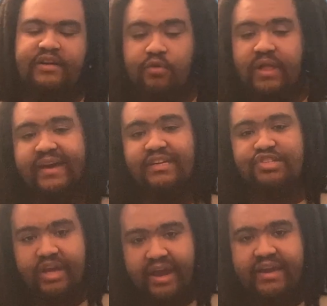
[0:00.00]
don't like
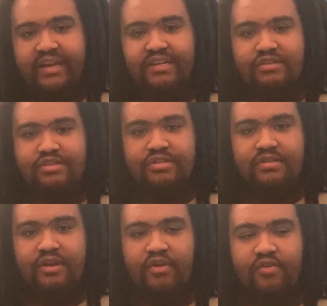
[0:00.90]
change,
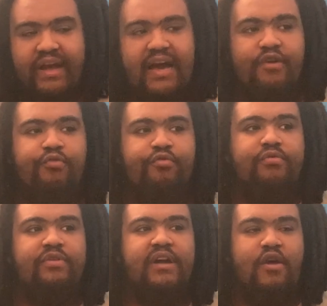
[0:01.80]
like I
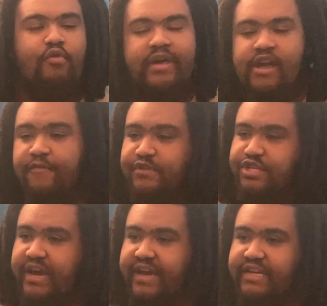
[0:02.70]
don't care for
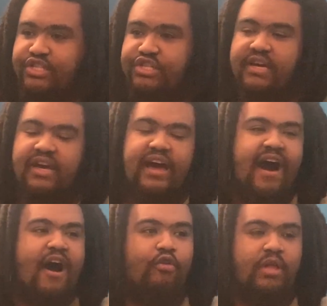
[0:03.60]
change.
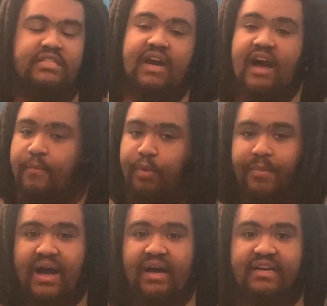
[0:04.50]
I don't like to
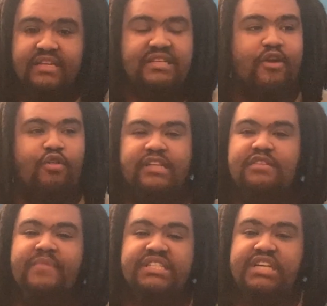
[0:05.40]
compromise. I don't like
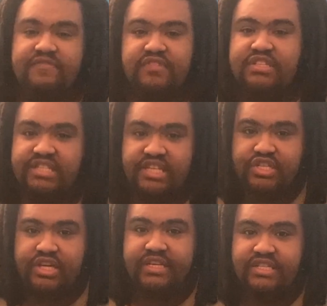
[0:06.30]
to make tough
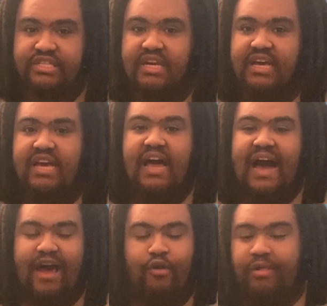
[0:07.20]
decisions.
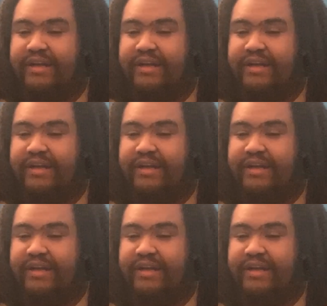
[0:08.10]
I don't